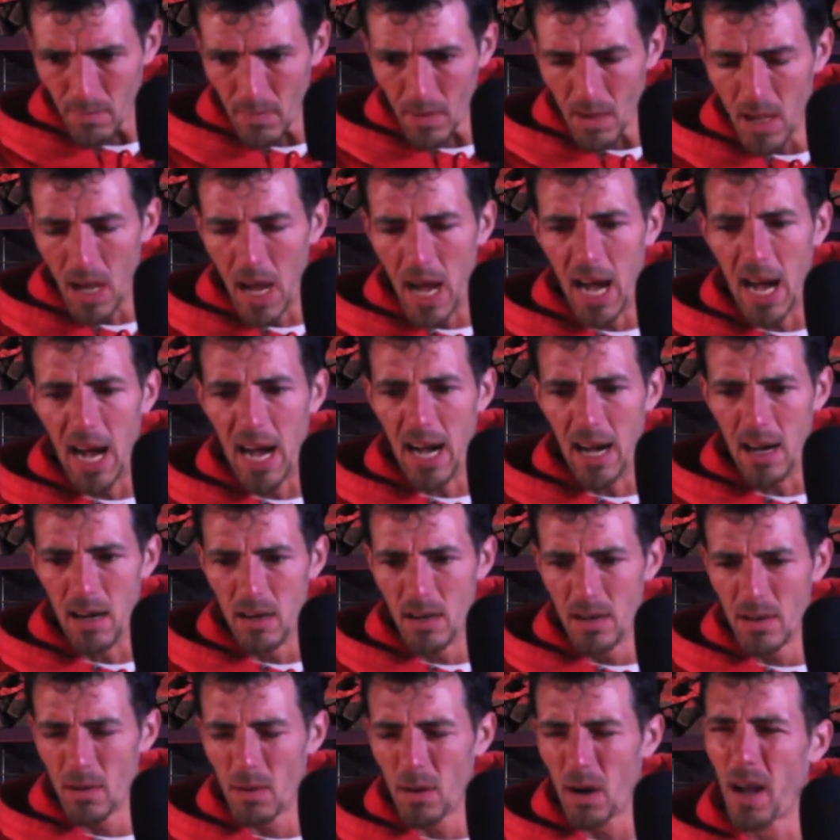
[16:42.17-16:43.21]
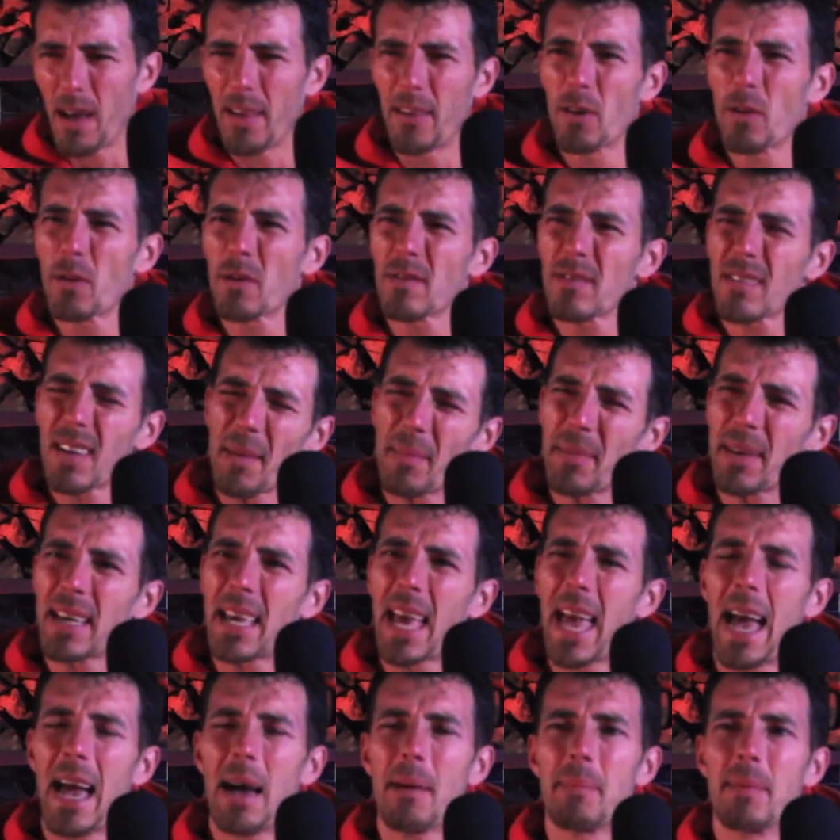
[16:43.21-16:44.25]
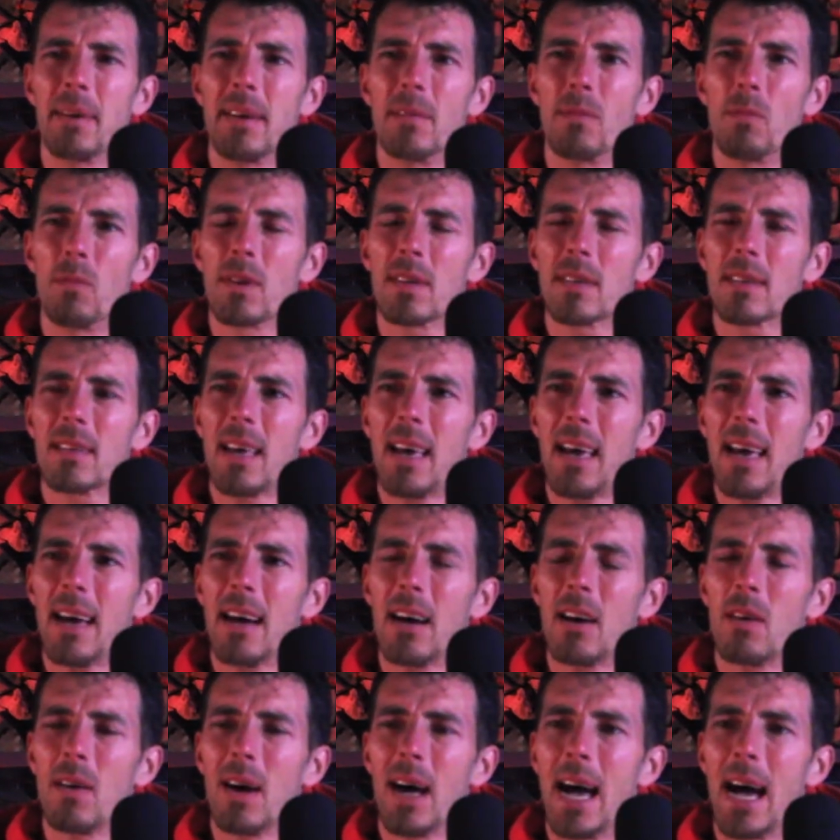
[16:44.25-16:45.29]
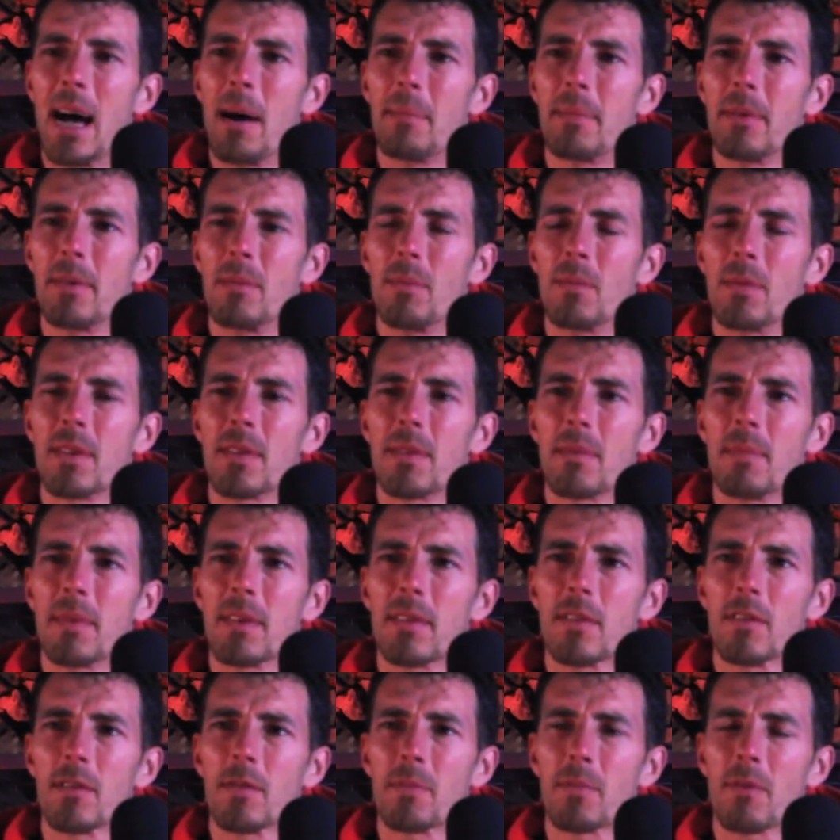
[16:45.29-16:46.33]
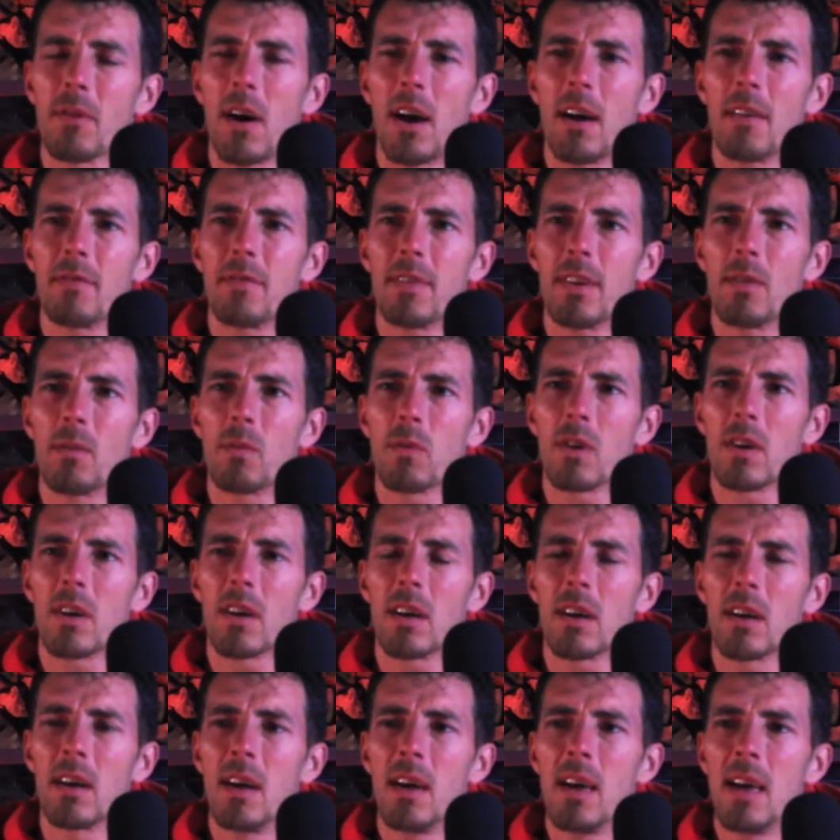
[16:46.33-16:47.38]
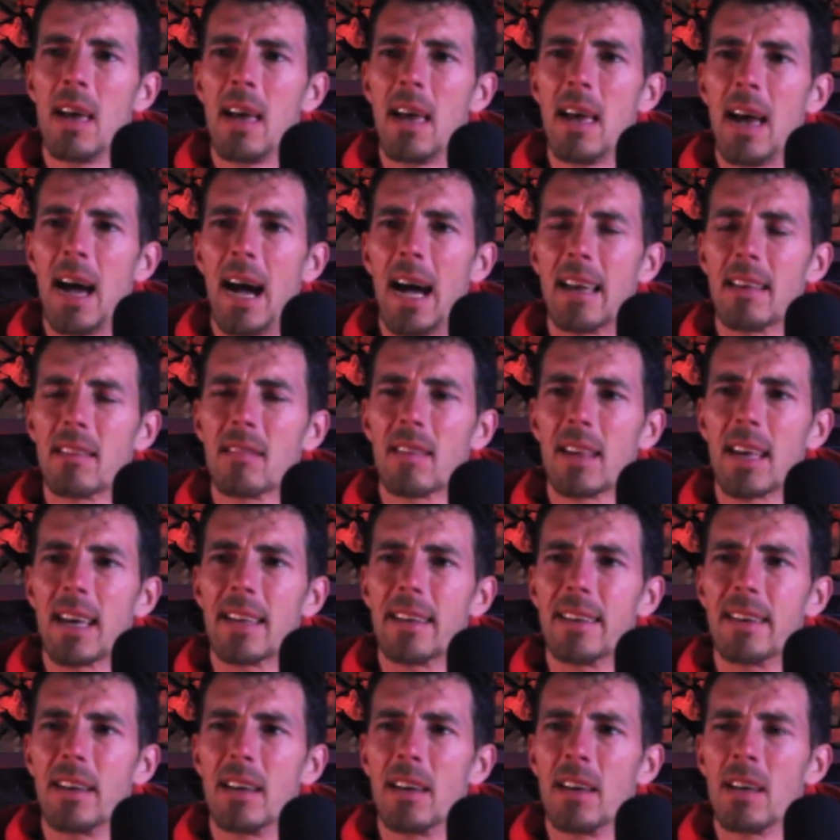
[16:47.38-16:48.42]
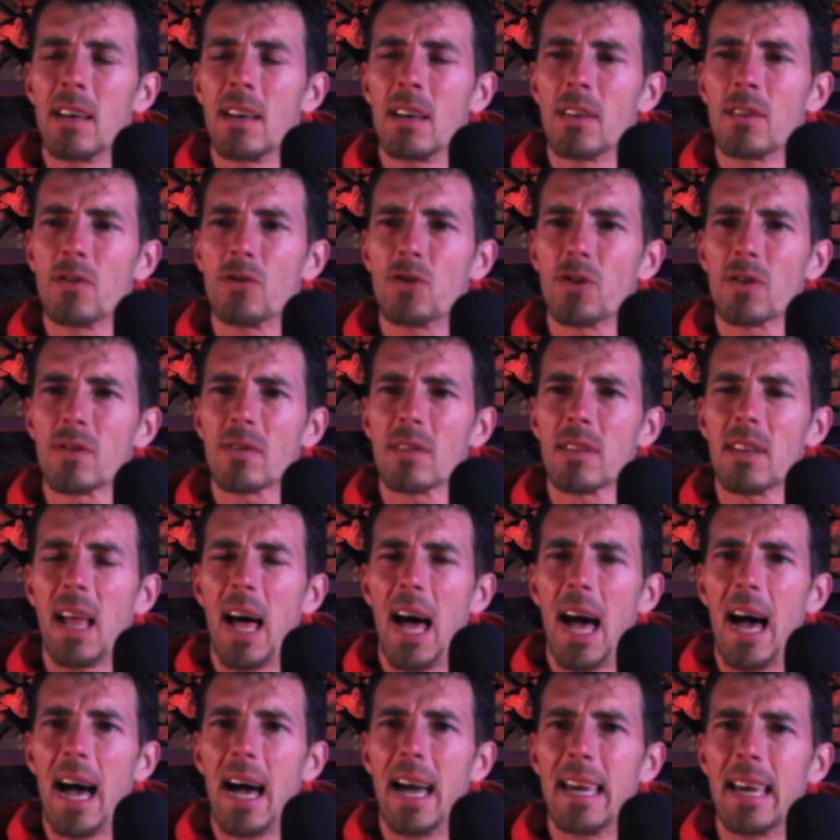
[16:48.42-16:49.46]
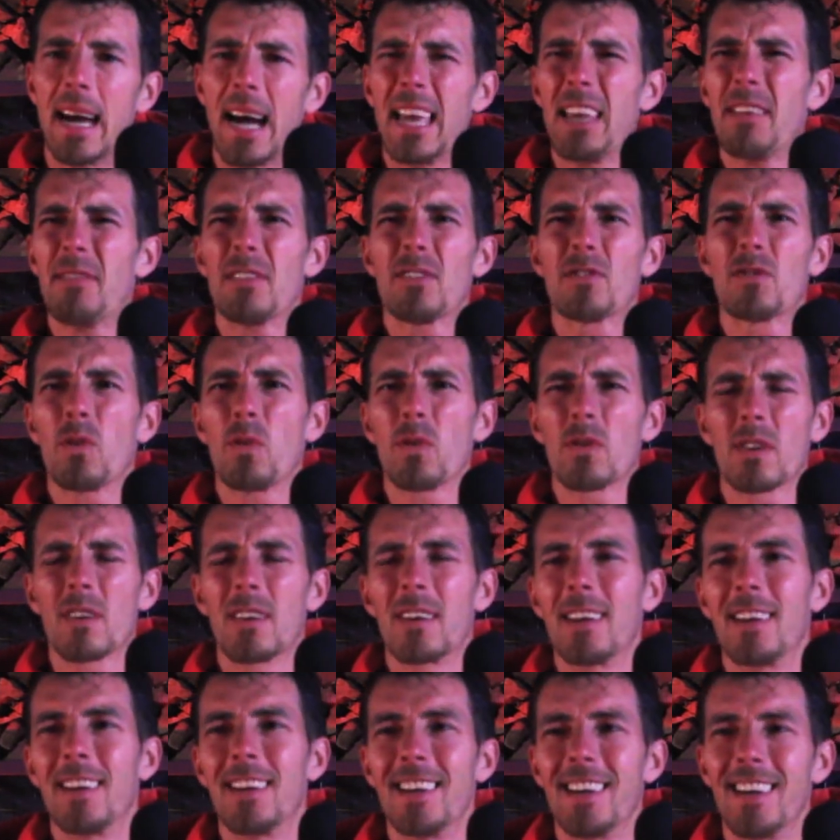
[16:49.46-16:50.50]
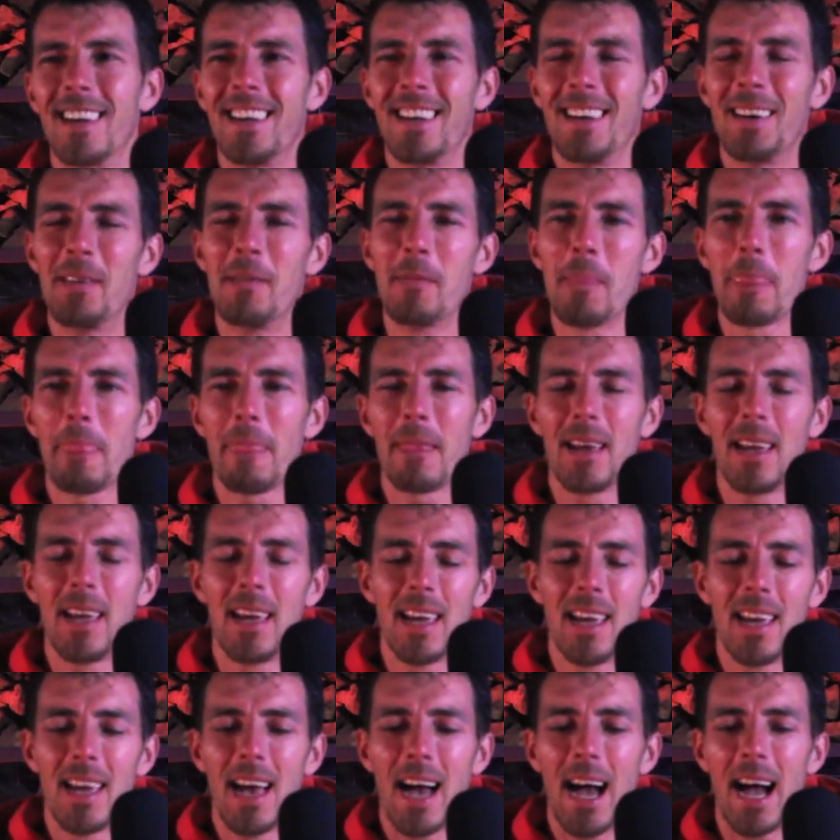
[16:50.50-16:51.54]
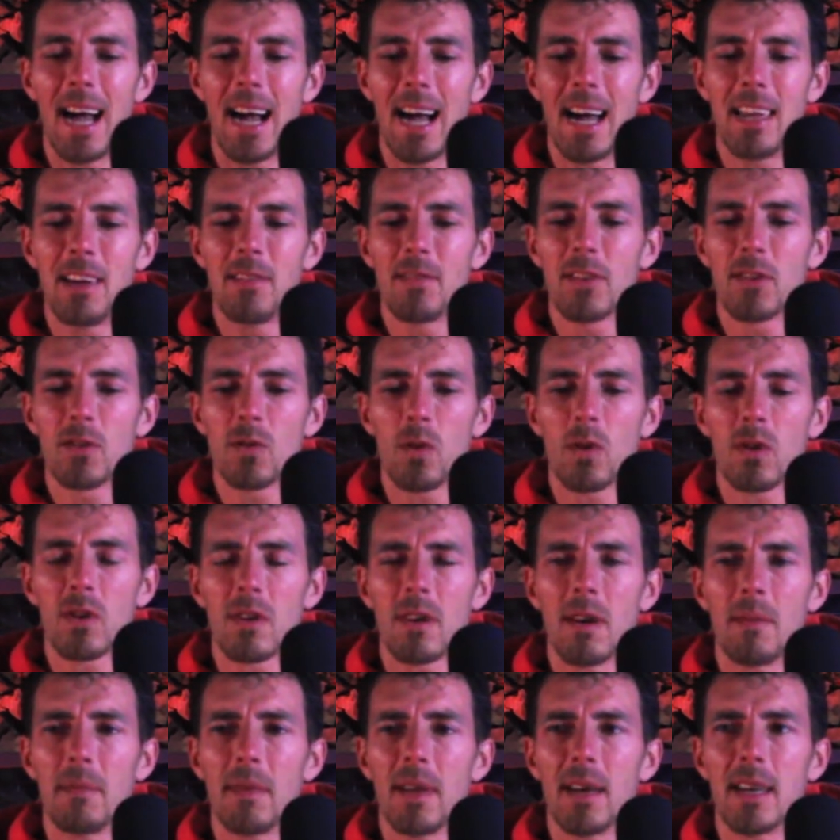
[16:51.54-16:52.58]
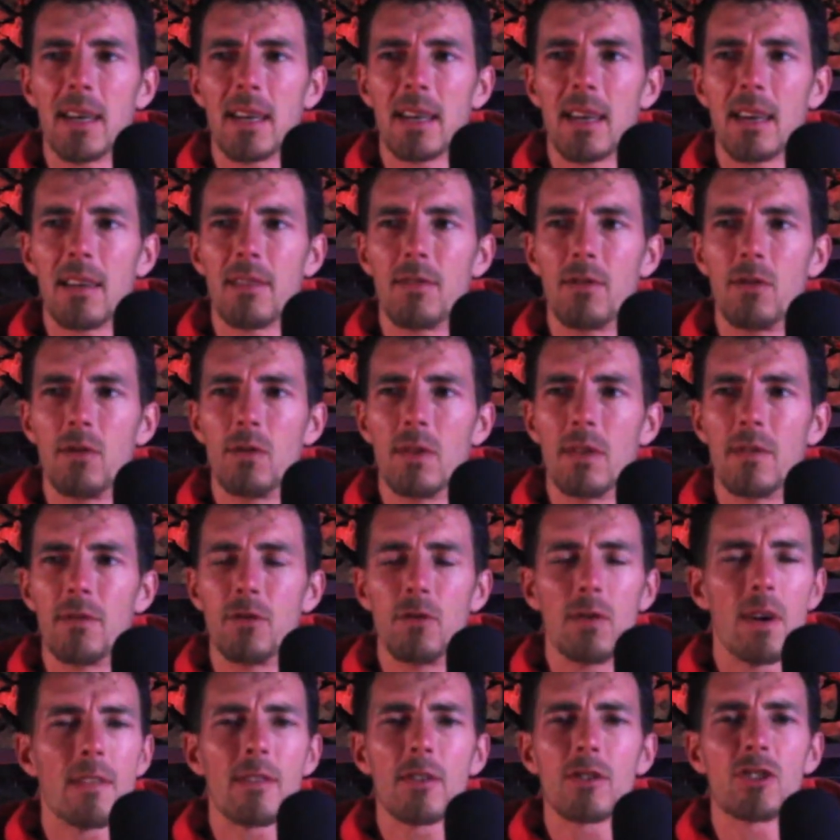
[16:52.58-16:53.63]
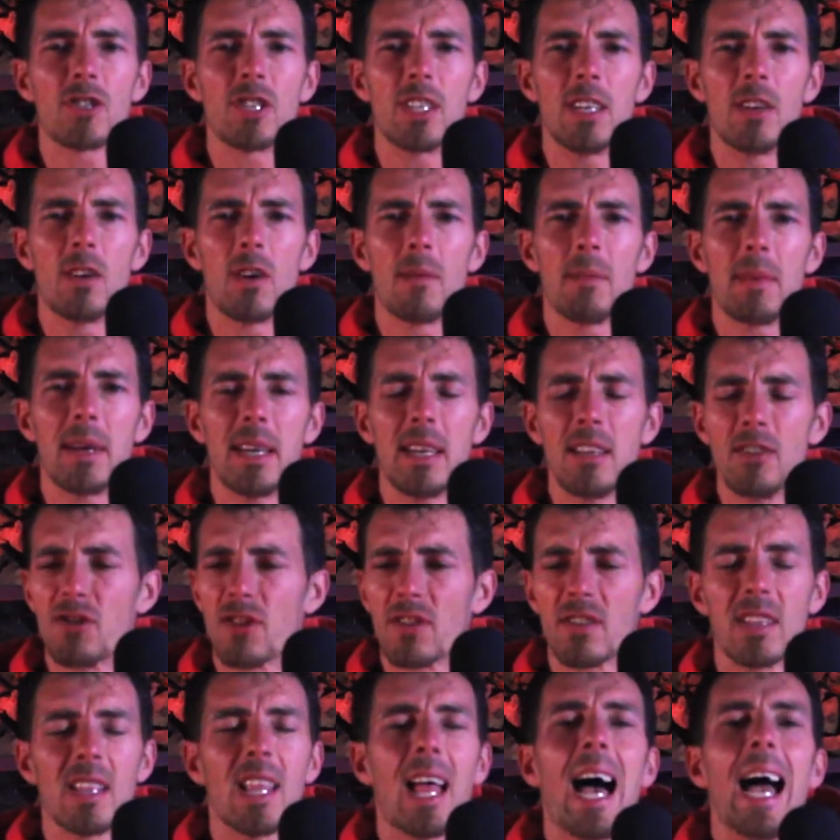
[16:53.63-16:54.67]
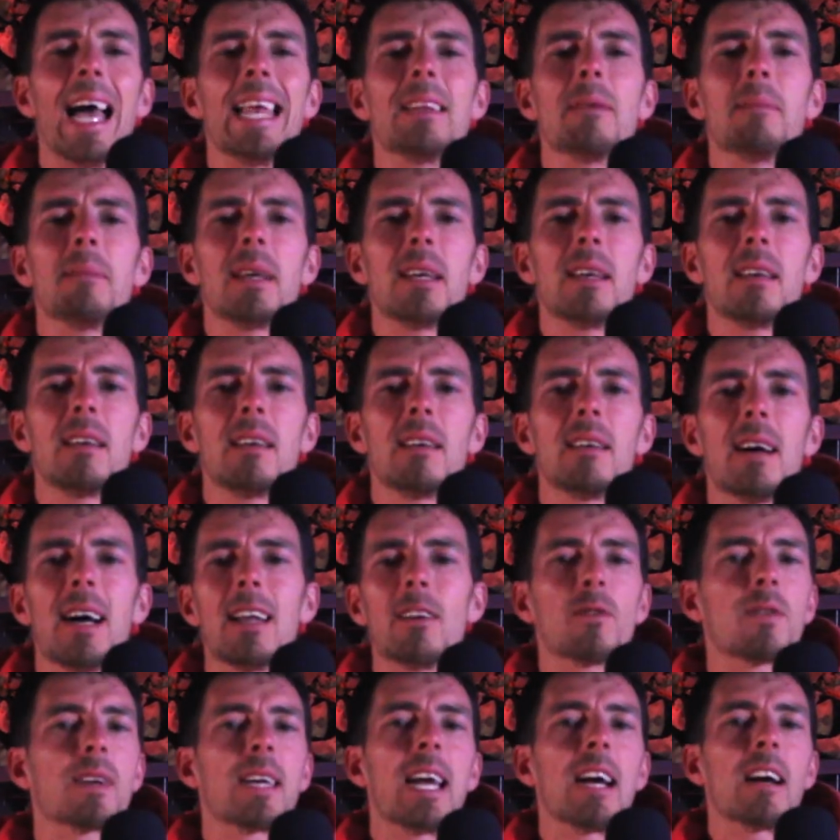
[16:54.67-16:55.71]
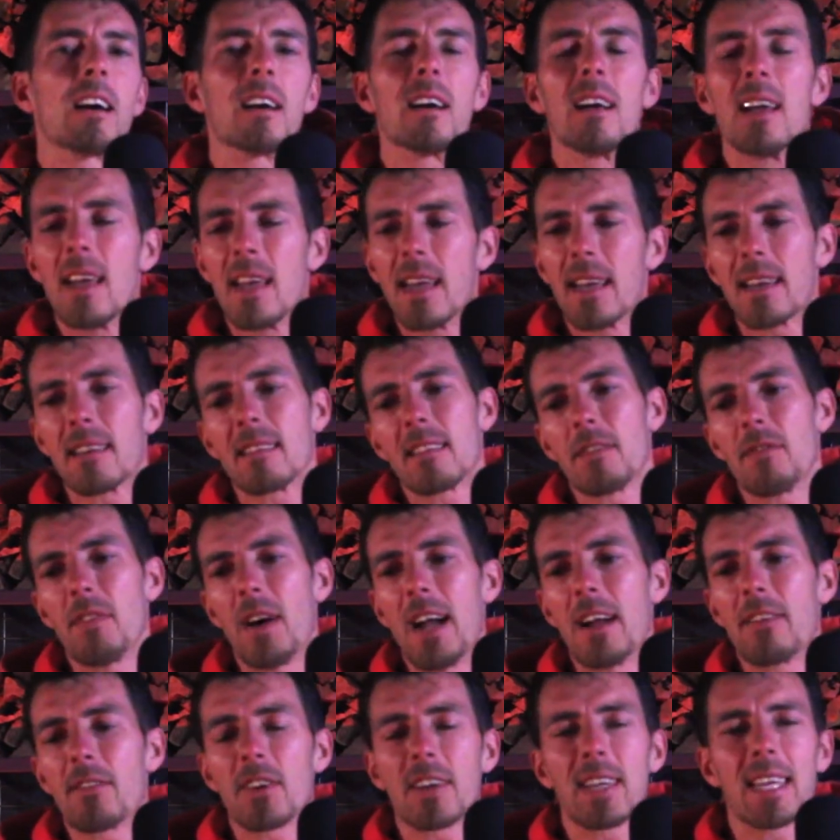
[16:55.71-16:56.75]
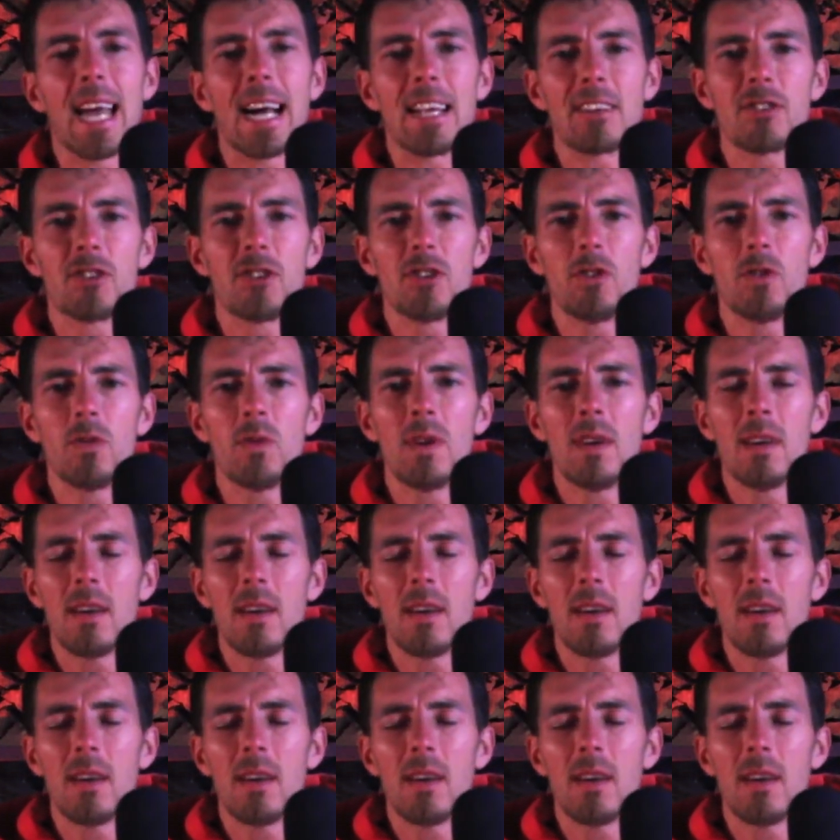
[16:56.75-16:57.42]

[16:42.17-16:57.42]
There was something happened. What the hell happened with Mrs. Prophet where I said just lie? I even told her I'm like if you ever cheat on me, just lie to me. I don't care because if I ever catch you,